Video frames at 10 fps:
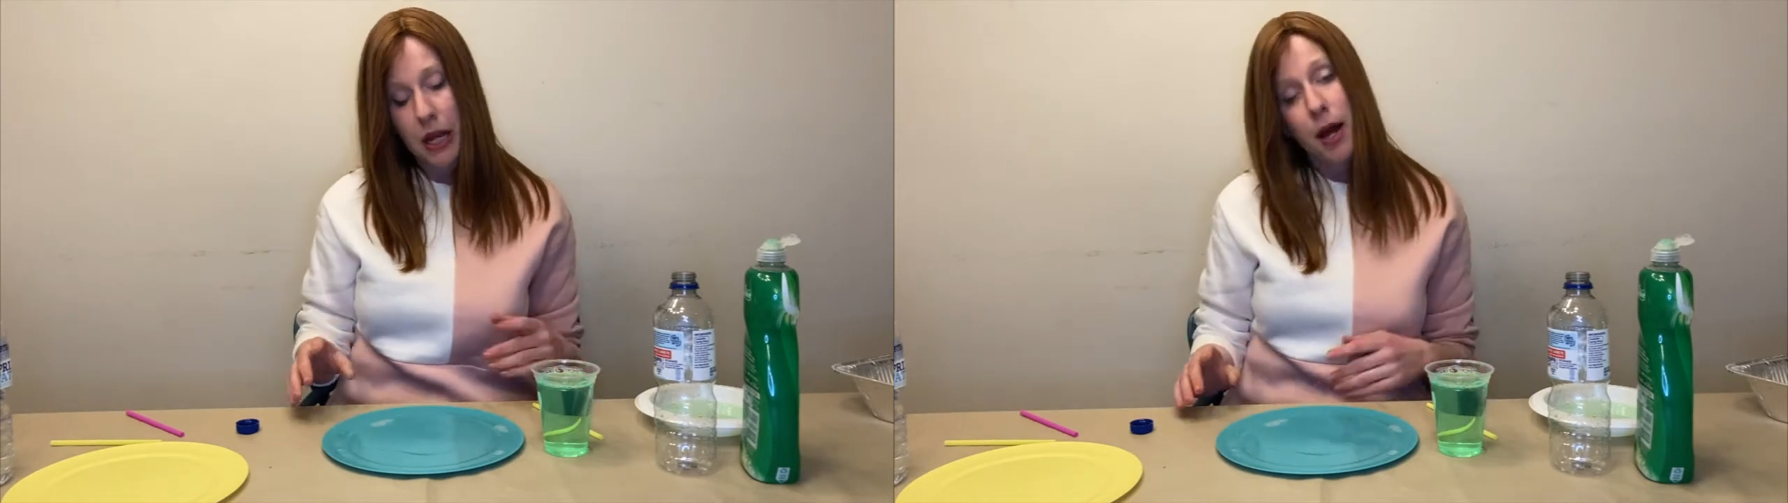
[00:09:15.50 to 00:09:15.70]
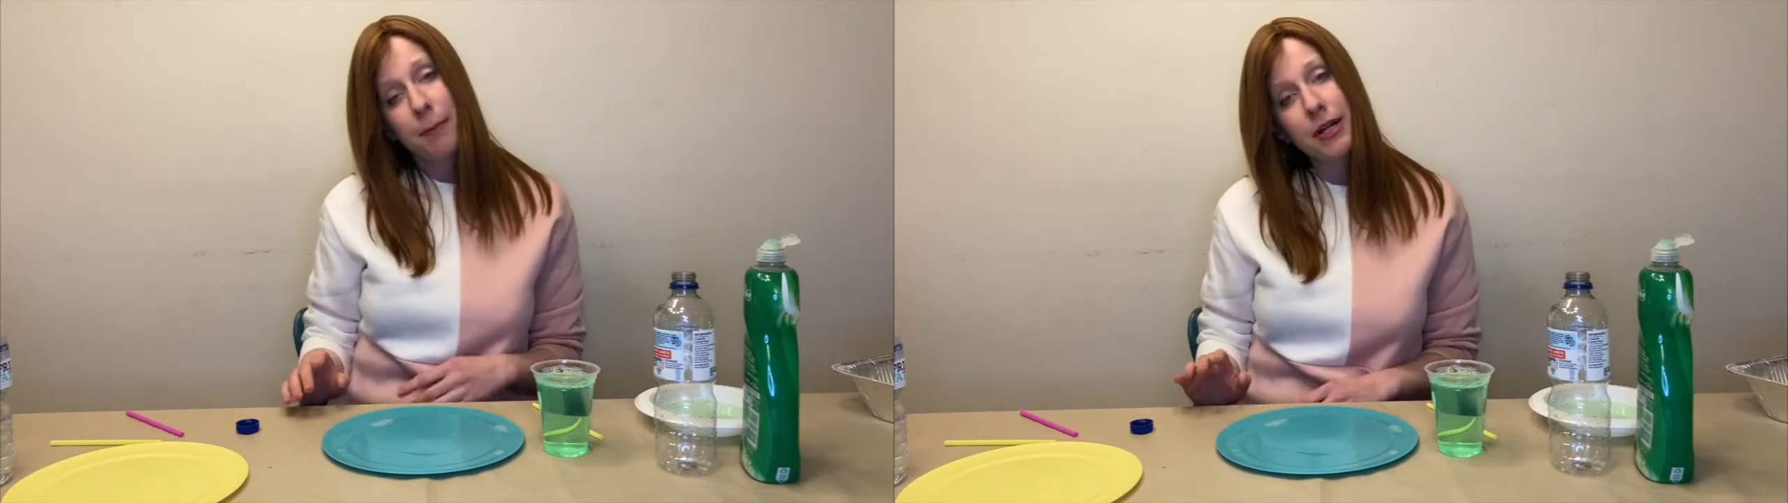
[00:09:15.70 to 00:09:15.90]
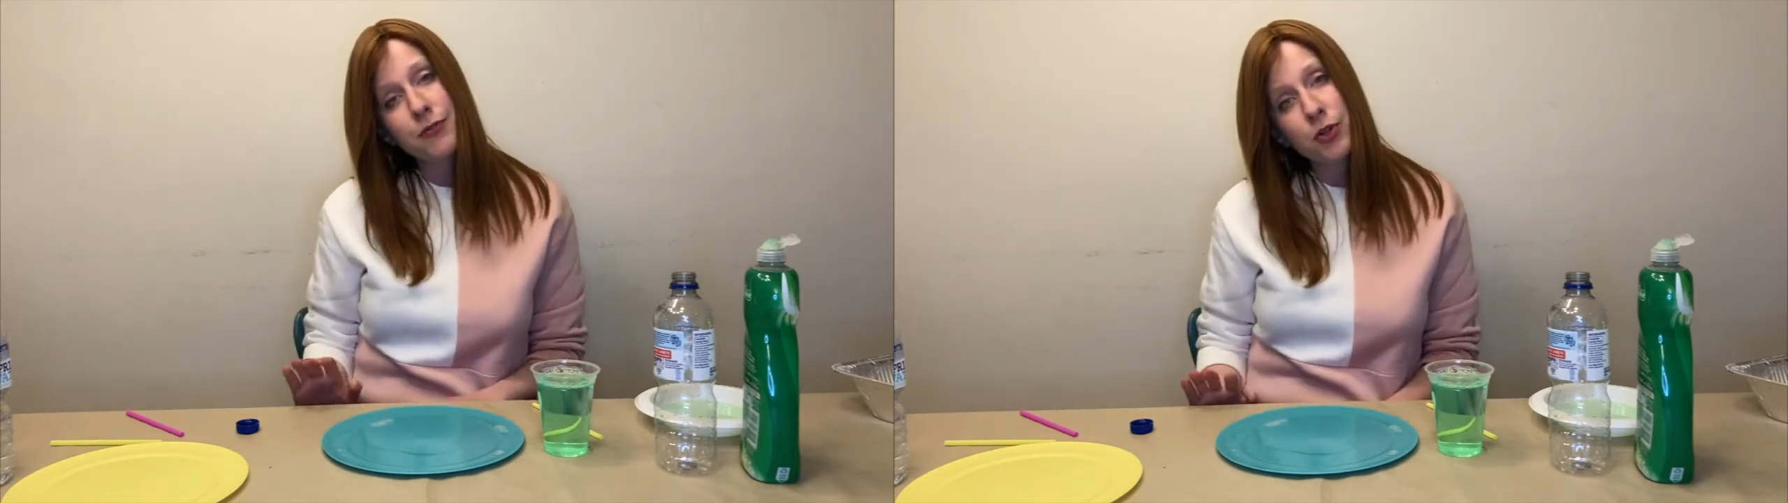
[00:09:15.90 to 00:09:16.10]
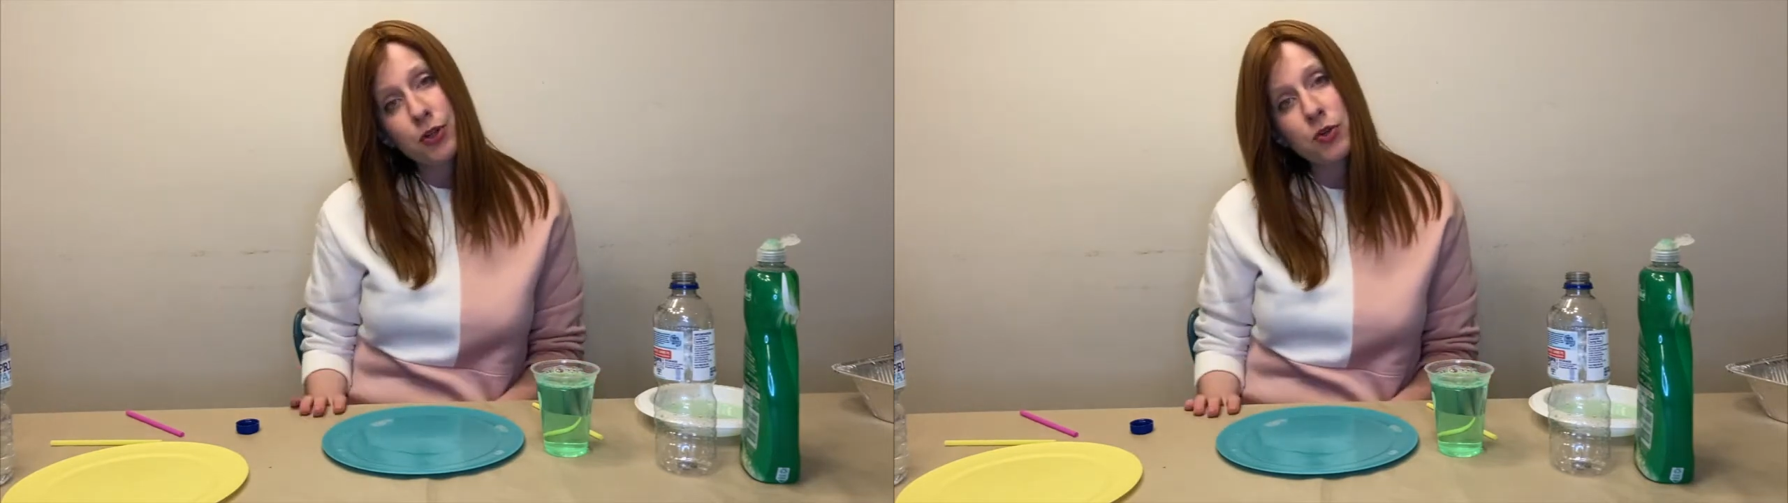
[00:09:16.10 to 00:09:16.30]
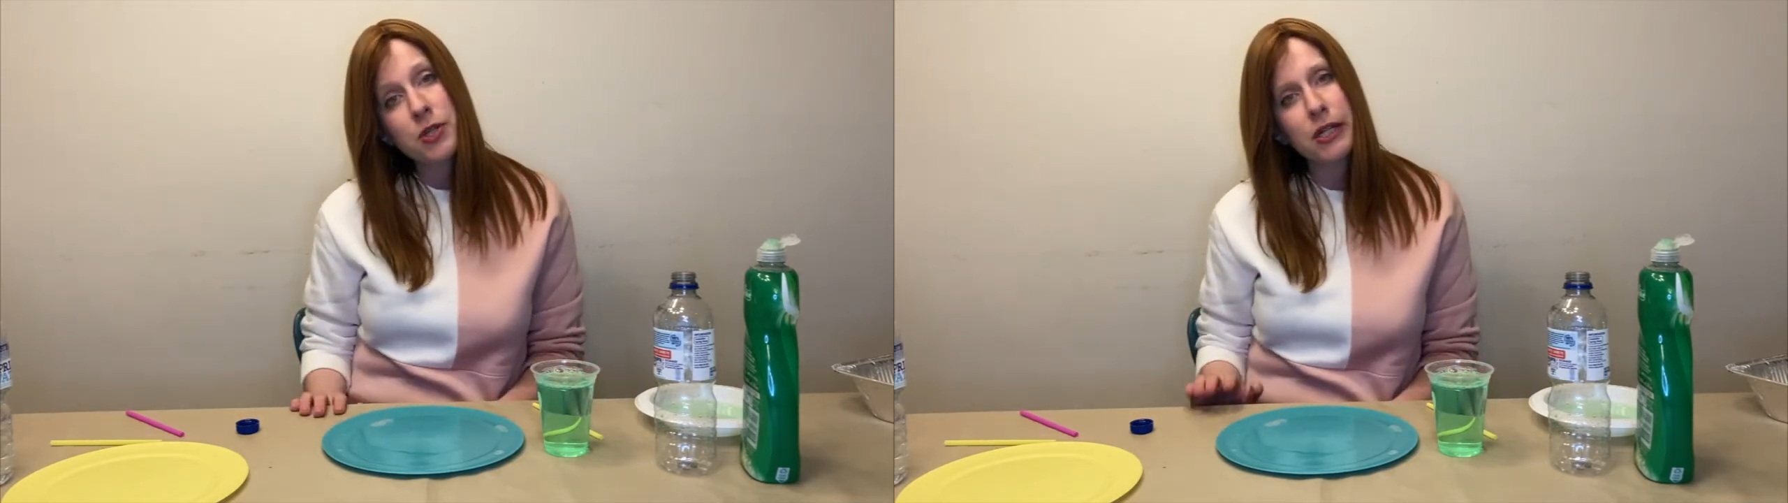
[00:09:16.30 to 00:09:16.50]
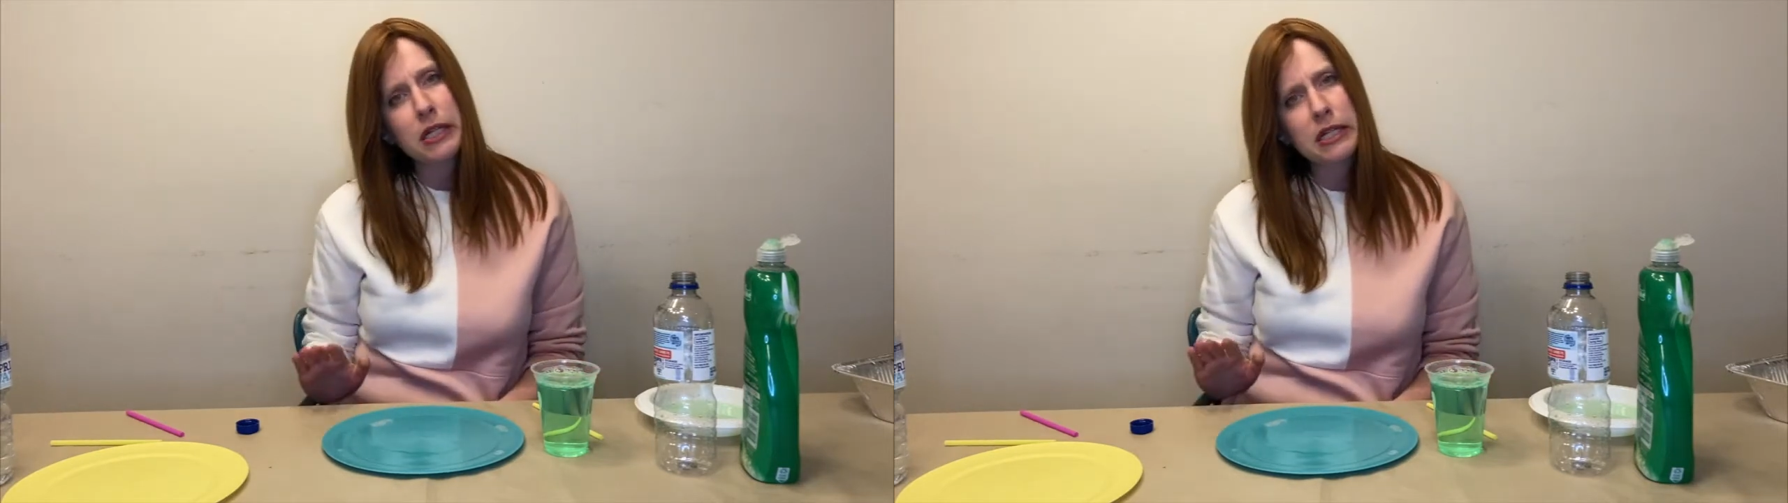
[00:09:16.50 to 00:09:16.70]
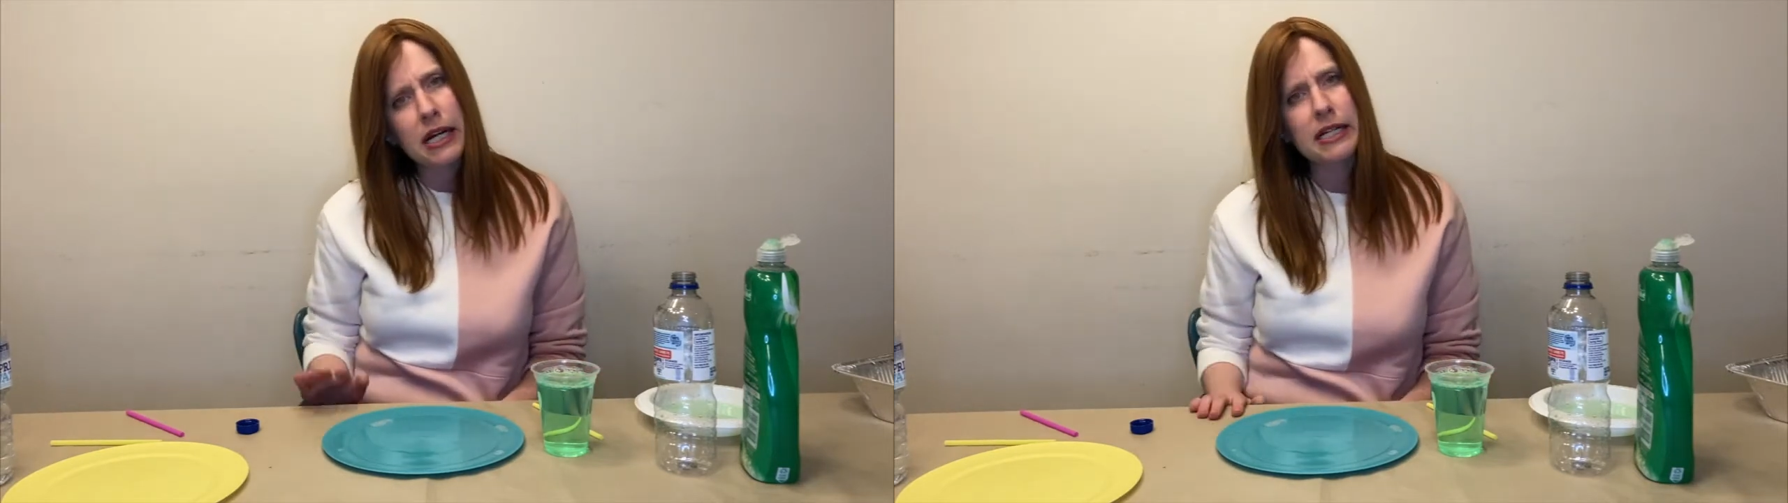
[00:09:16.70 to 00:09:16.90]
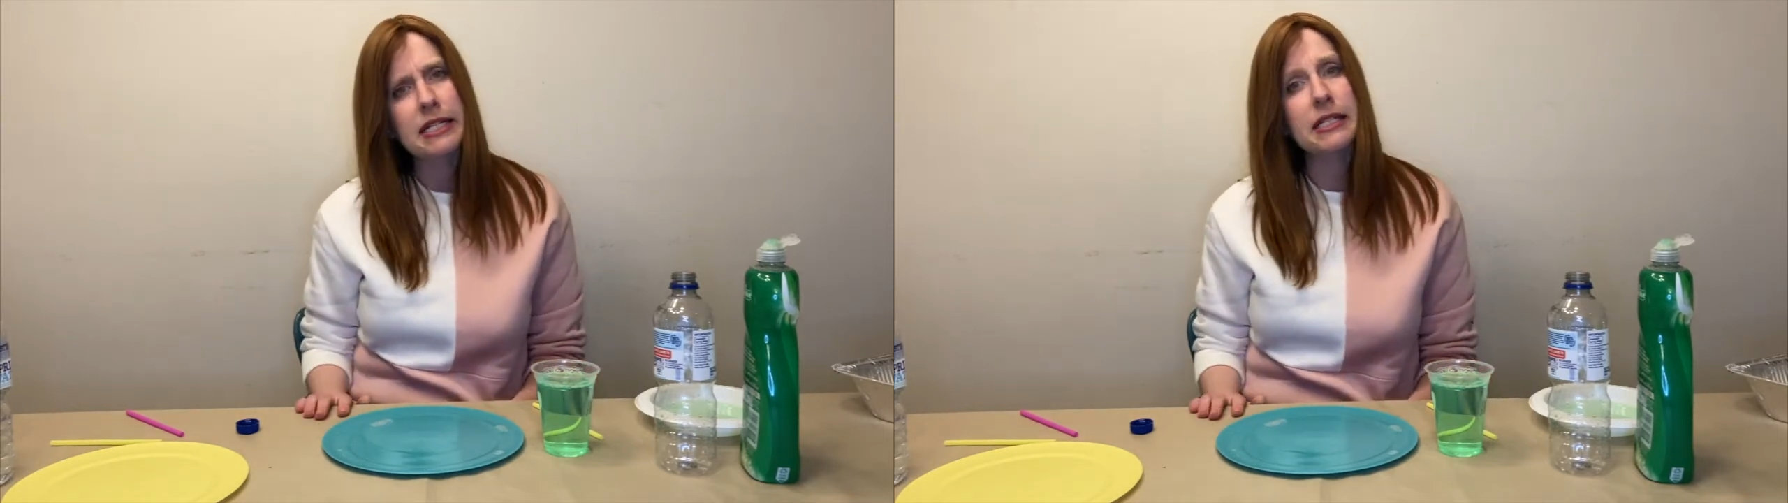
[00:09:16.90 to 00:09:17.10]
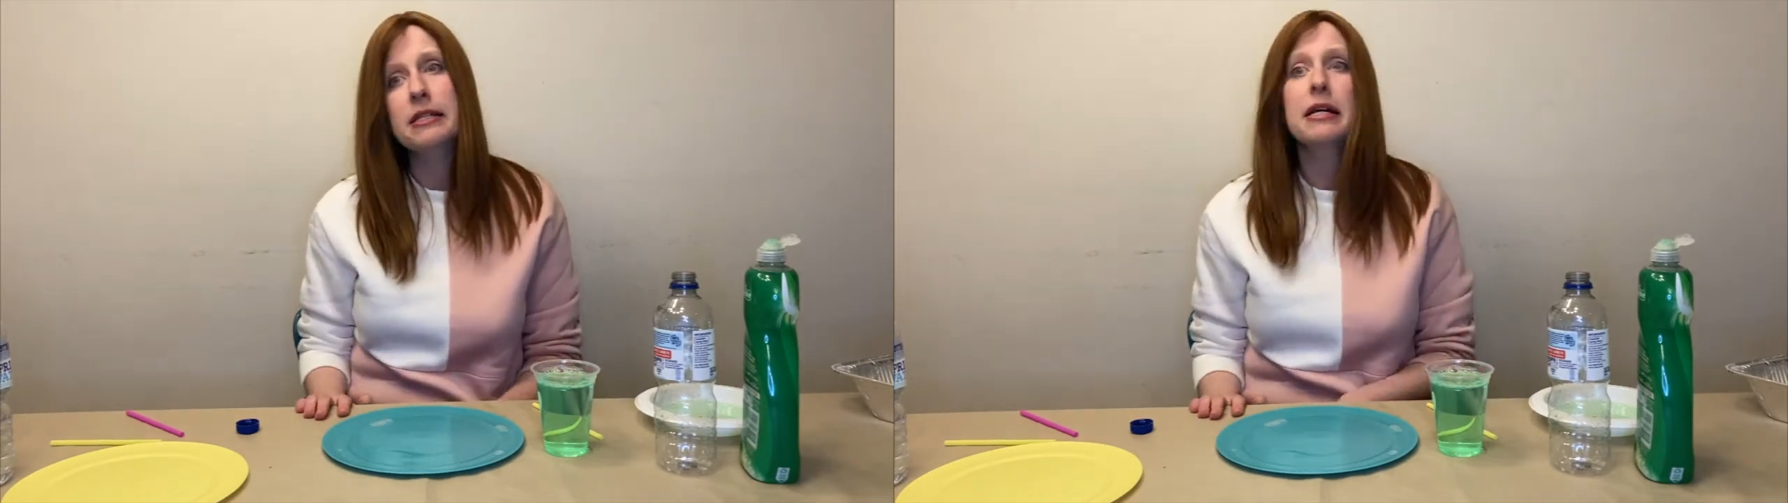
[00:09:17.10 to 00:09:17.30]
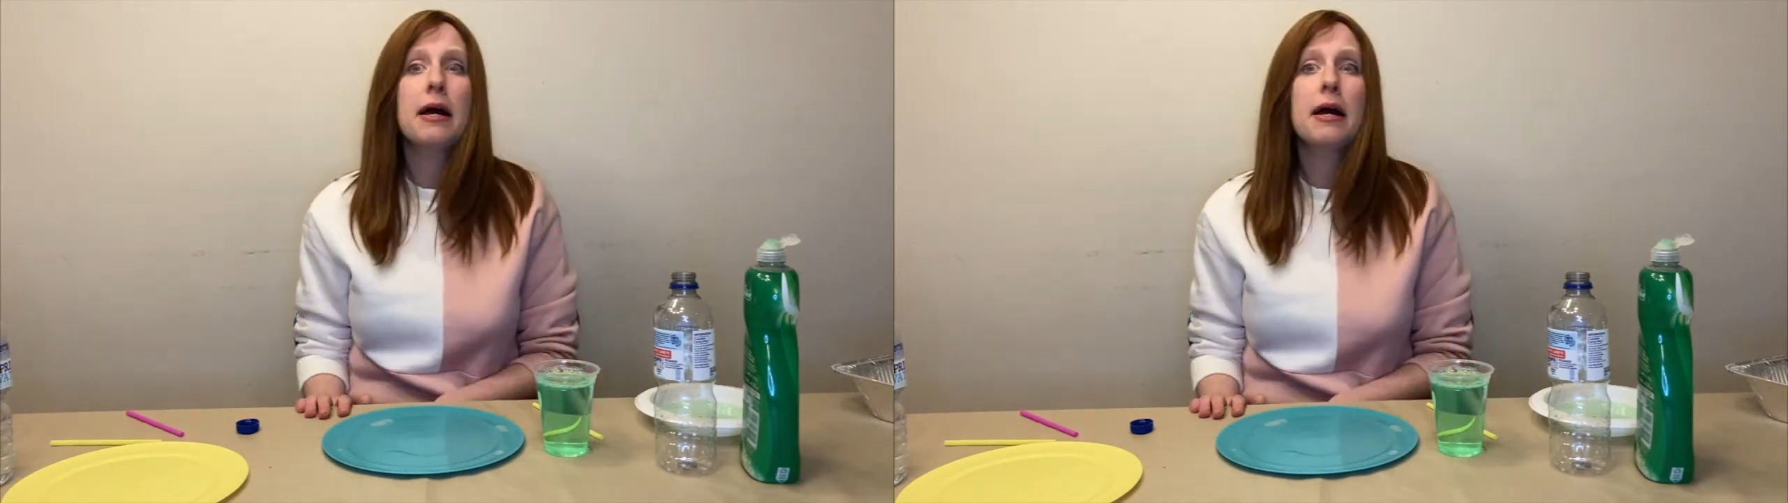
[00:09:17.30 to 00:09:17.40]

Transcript: but if you're using a nice